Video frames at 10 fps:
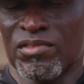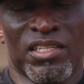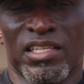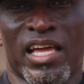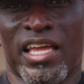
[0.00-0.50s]

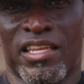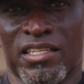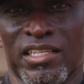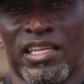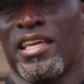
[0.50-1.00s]

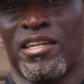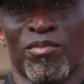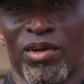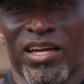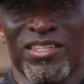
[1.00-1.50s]
elated
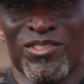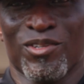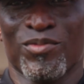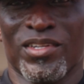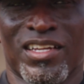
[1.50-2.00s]
about it. You
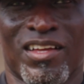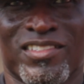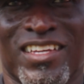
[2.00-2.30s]
know what I mean? I